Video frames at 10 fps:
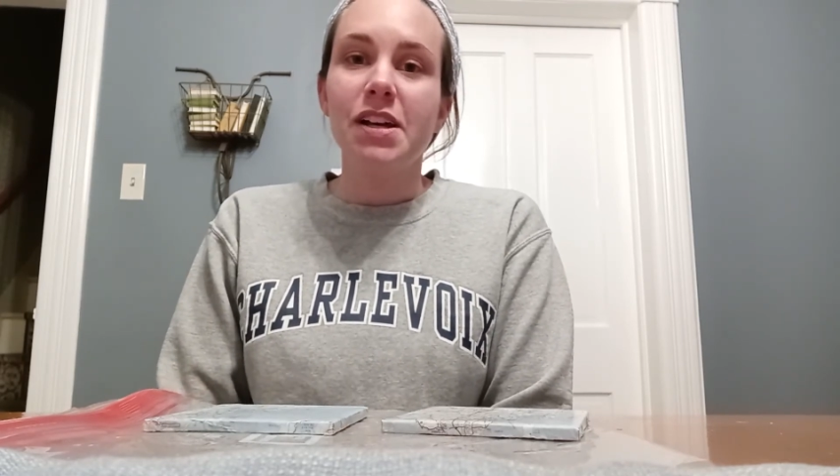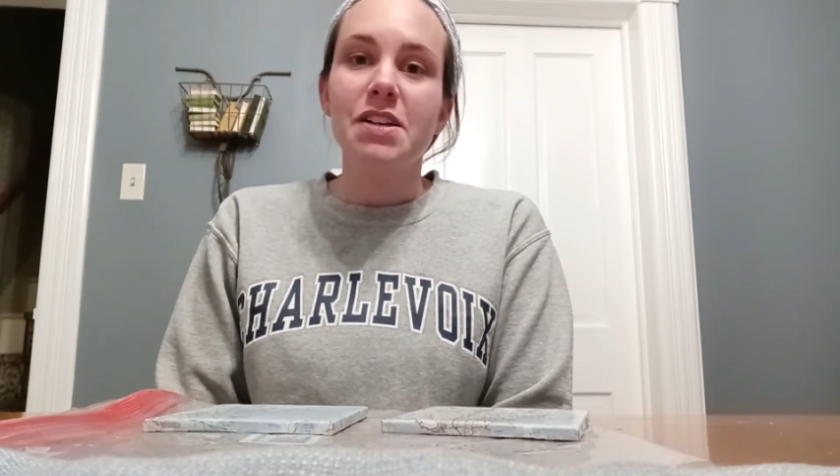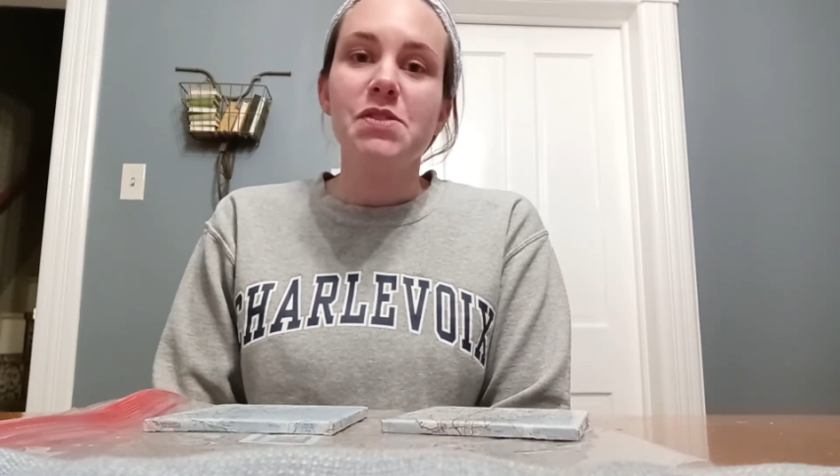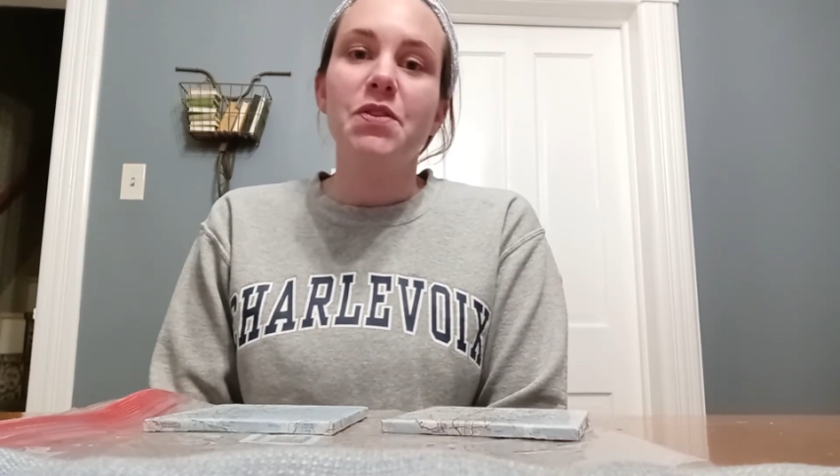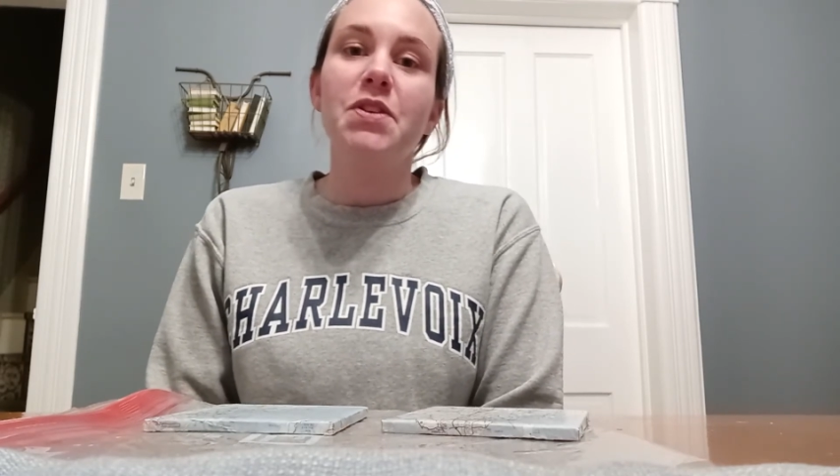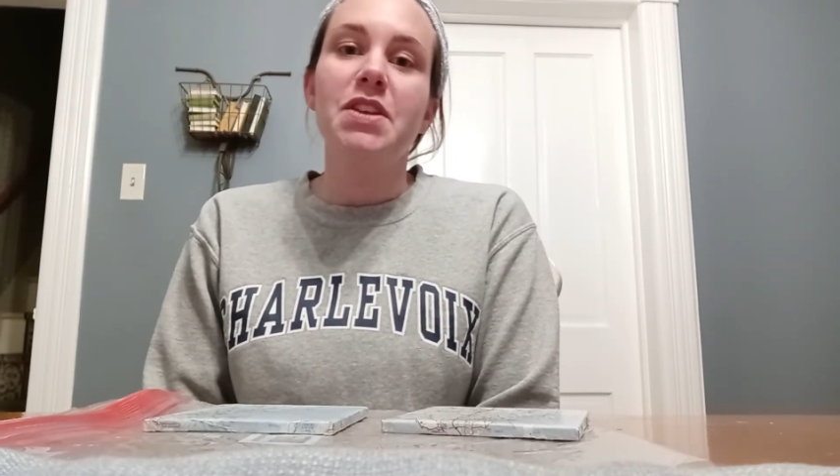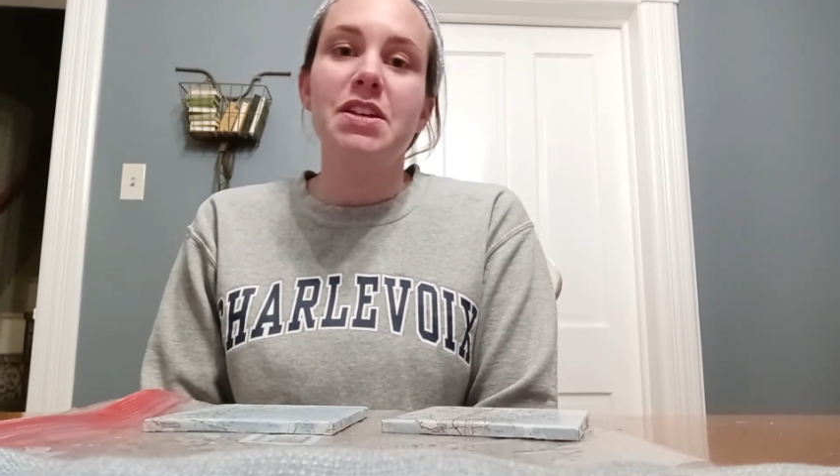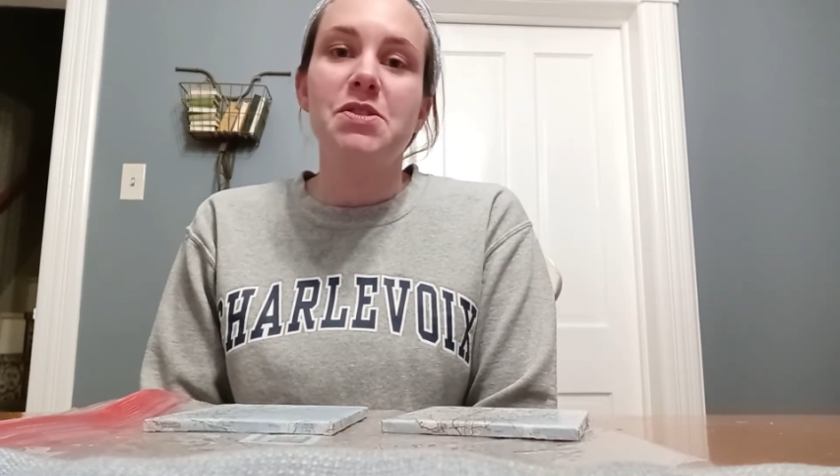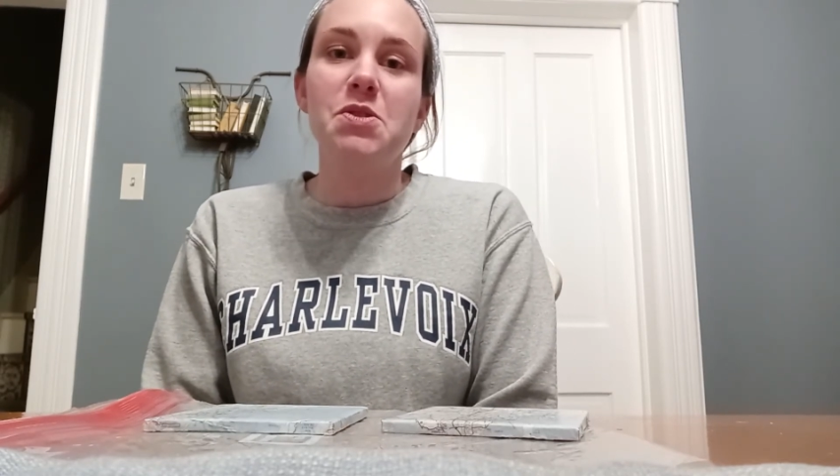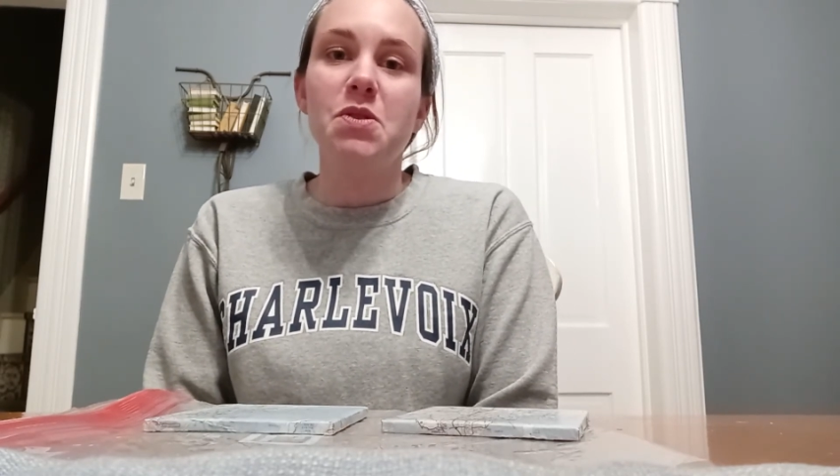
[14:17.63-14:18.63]
us for
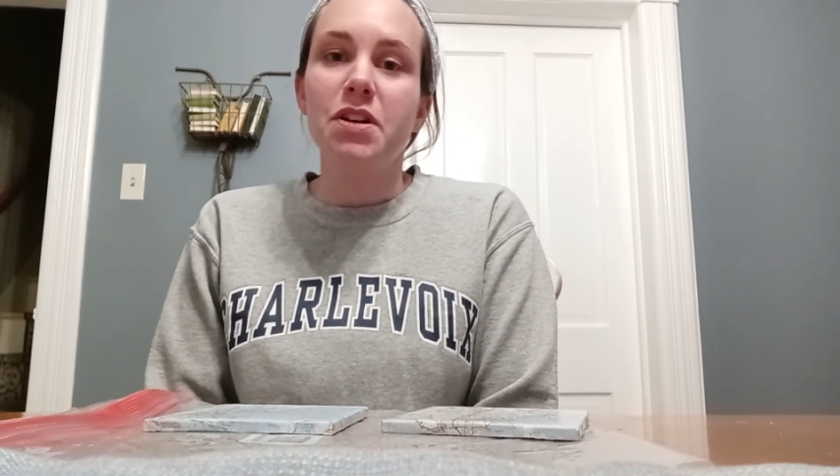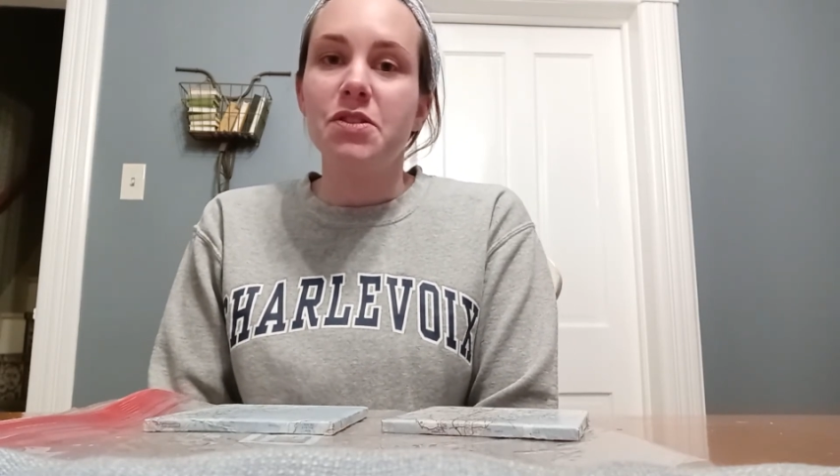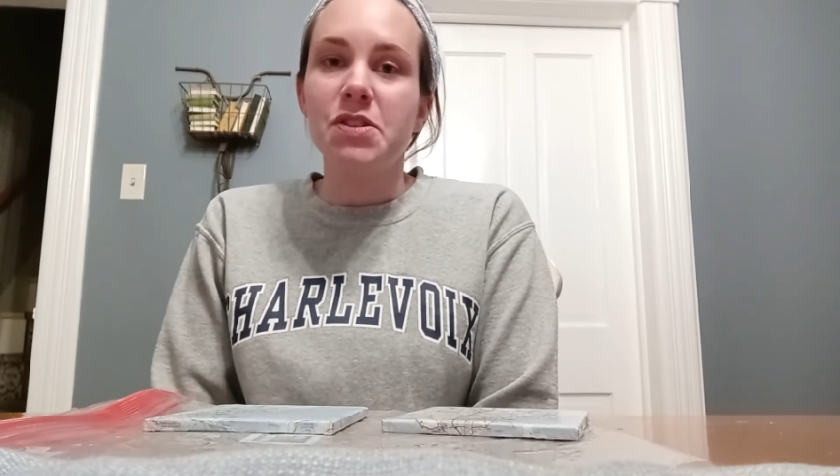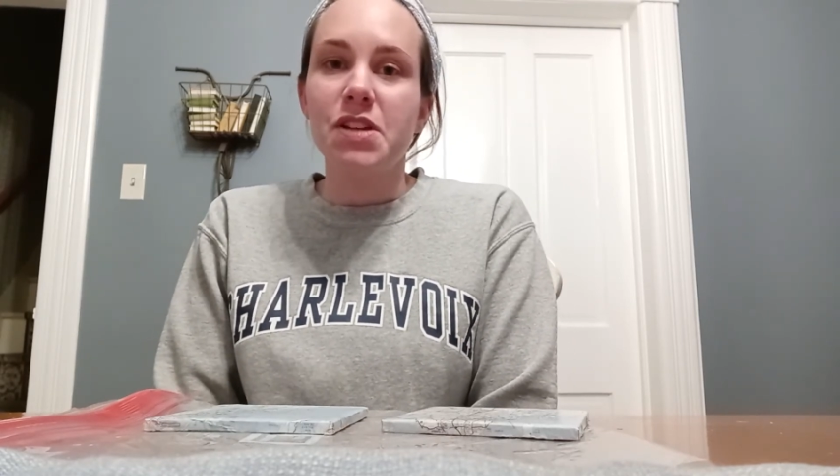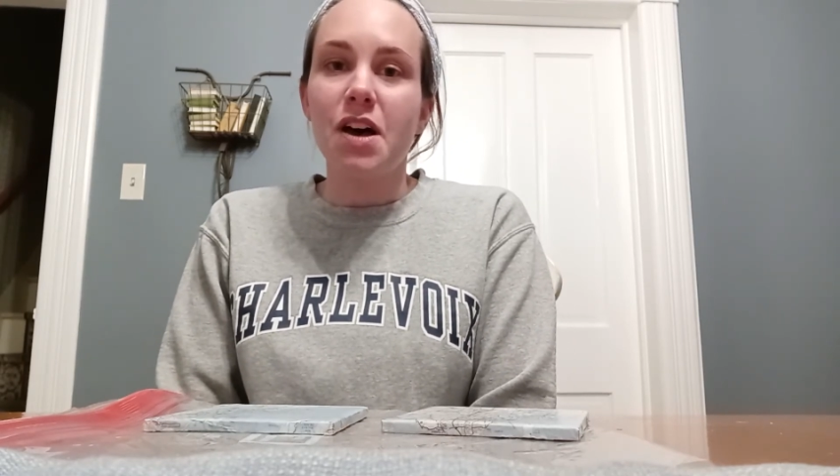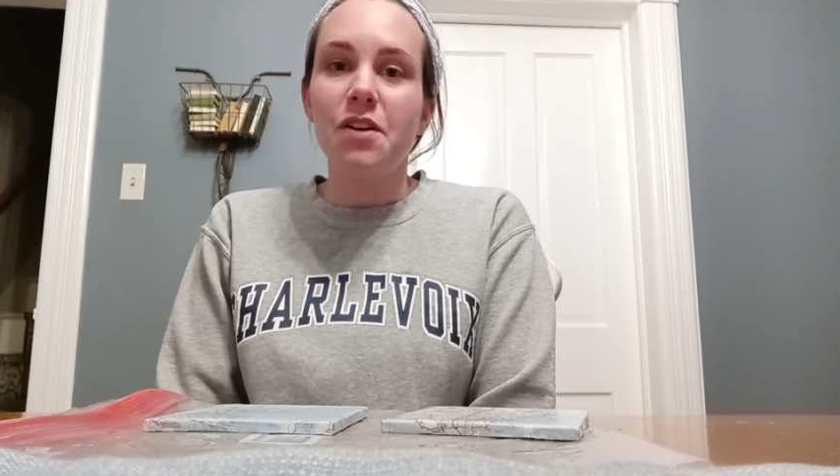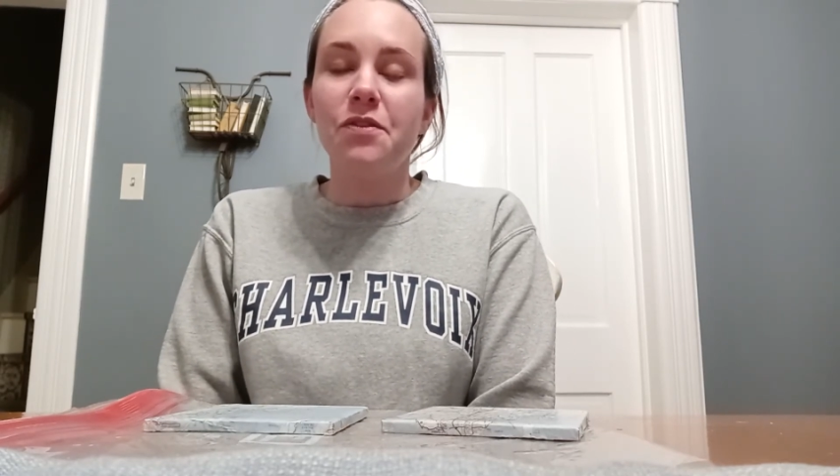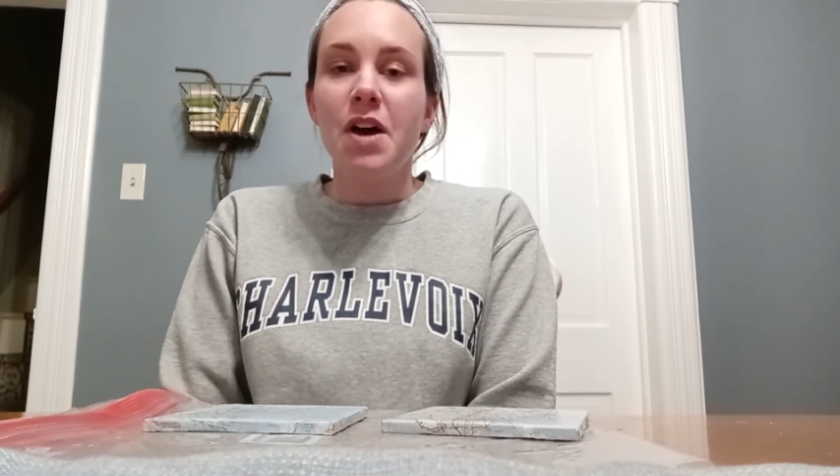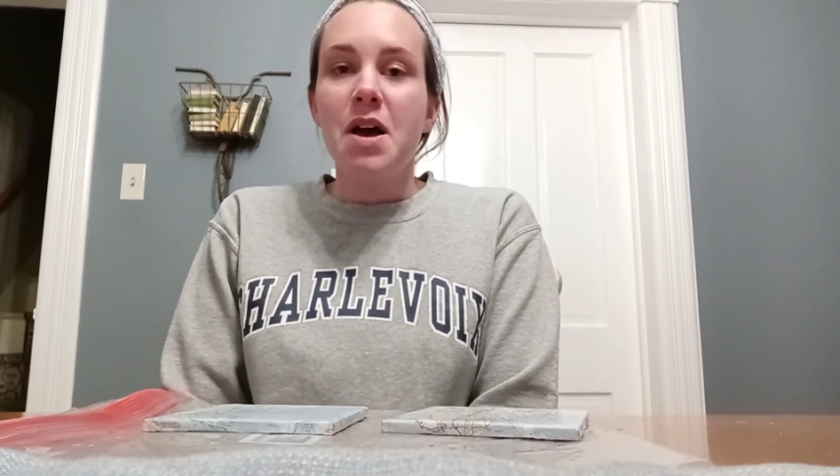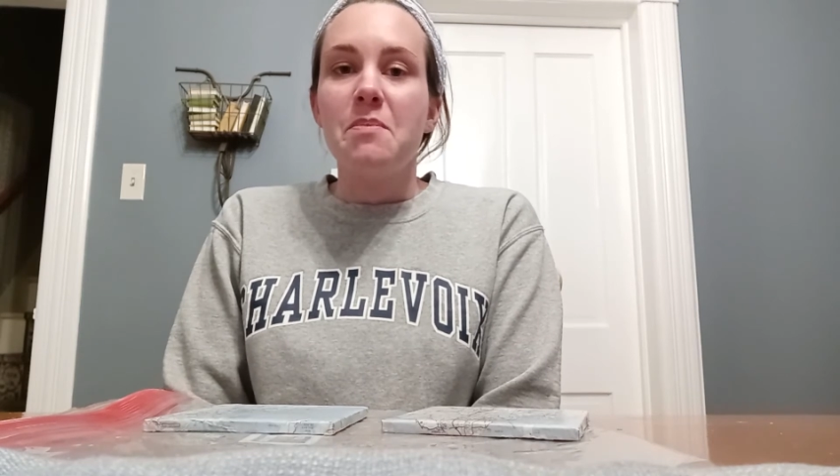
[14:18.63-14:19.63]
this do-it-yourself